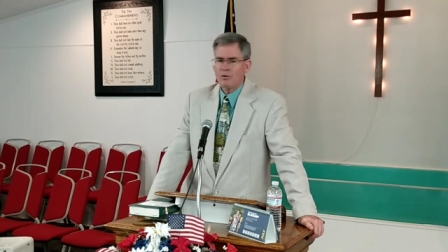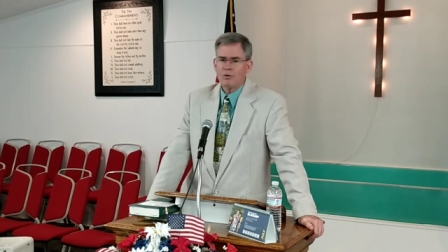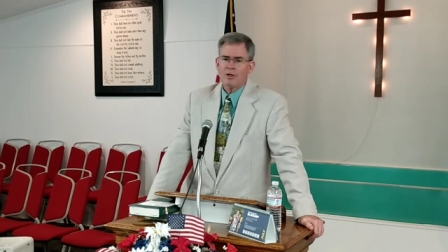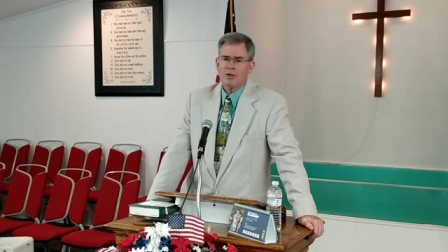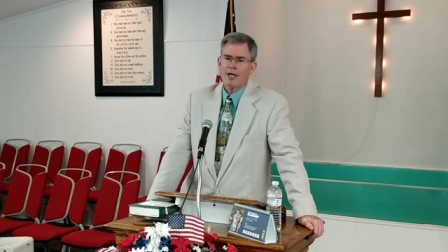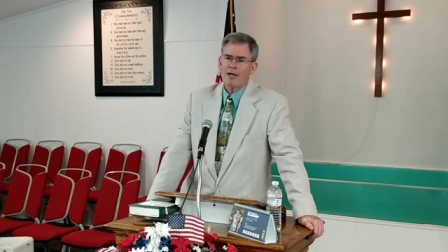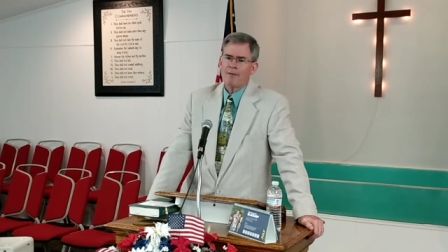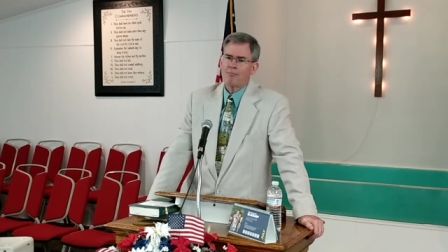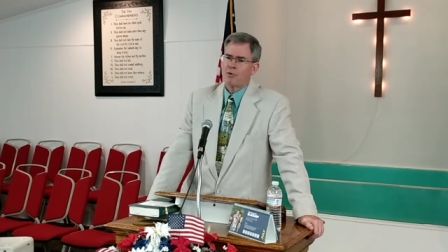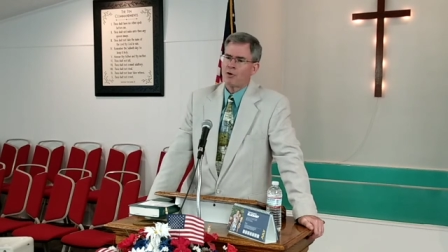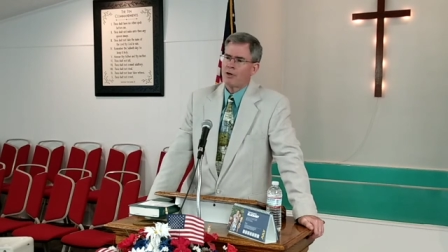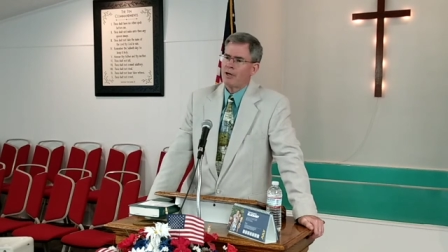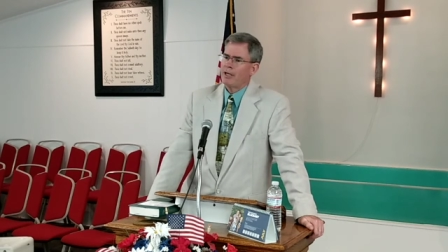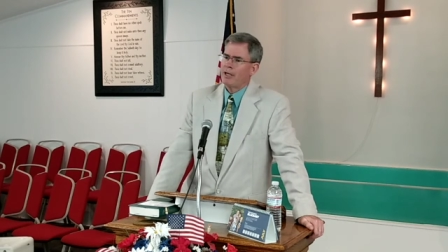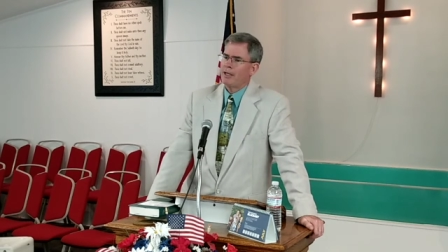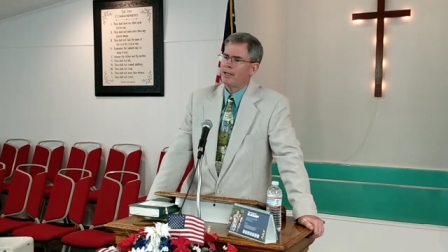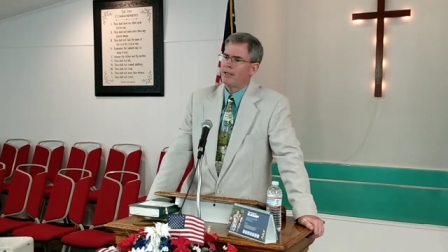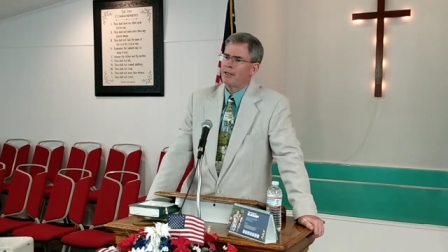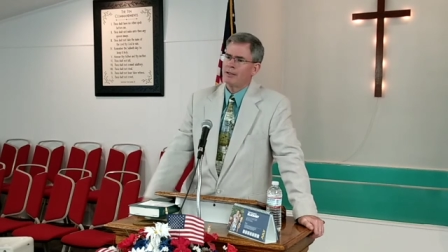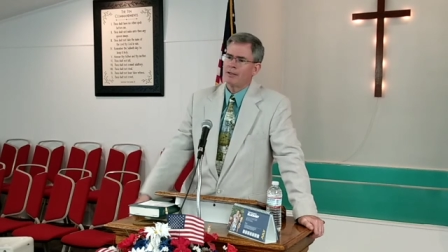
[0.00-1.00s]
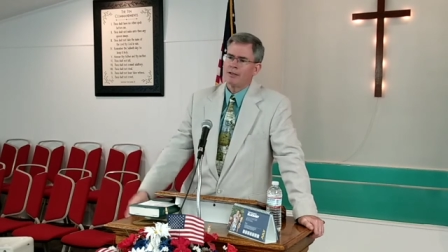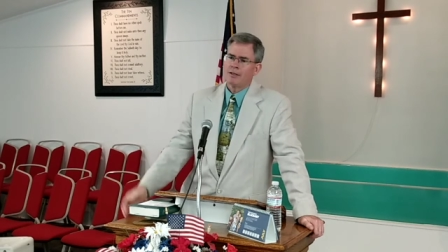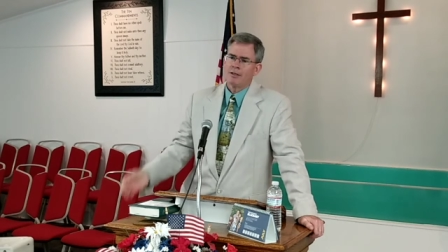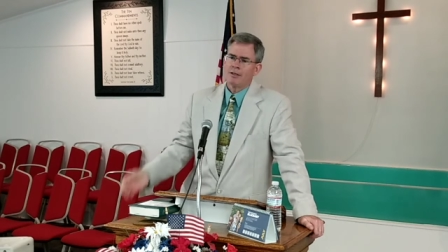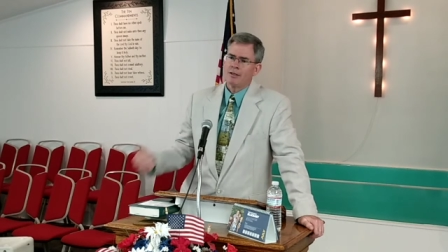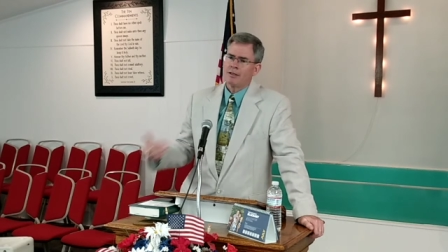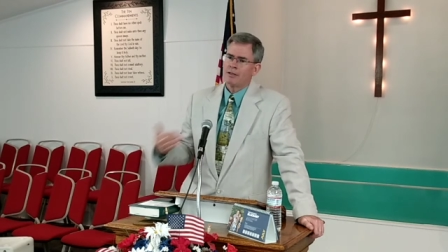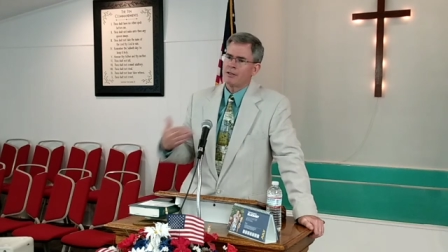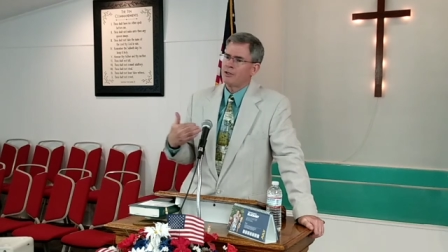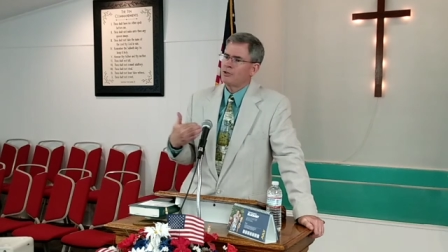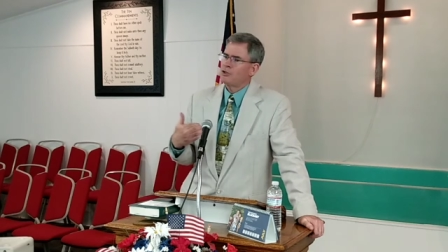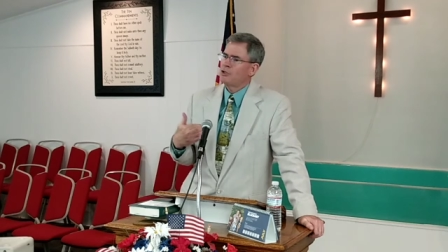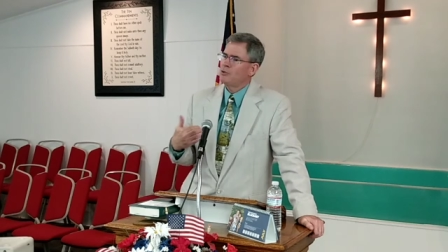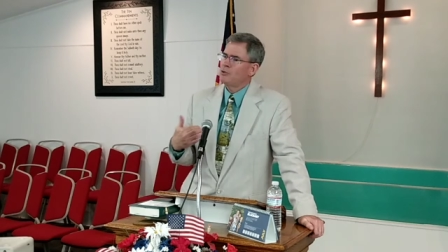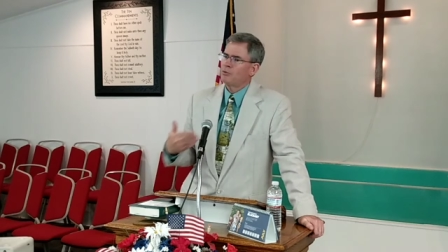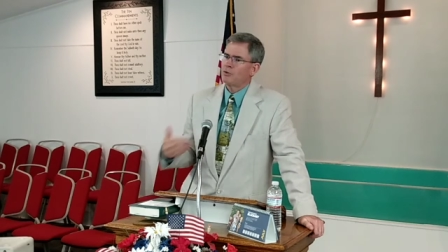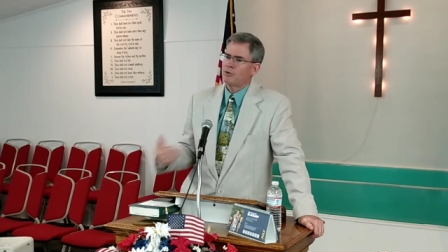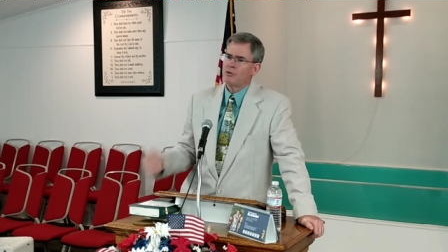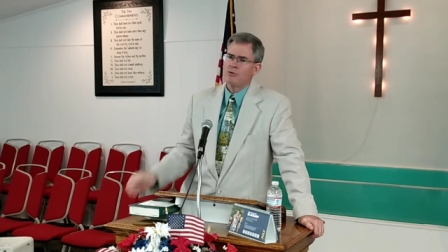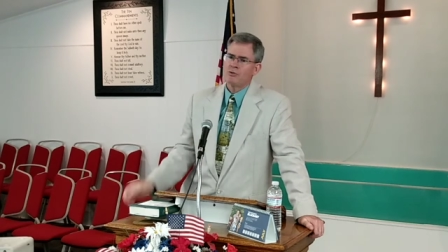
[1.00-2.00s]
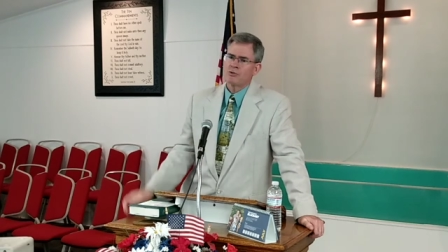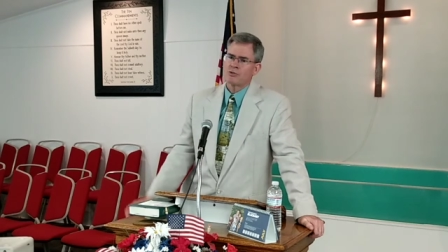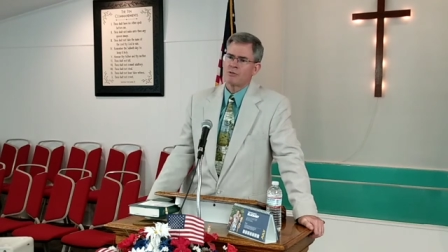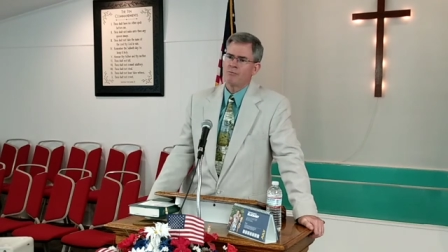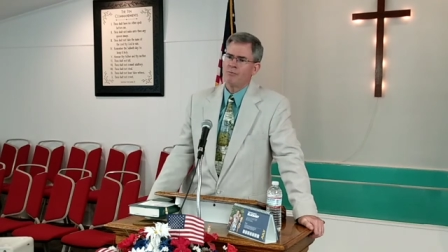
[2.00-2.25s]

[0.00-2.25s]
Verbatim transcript: Lord, I pray that you will use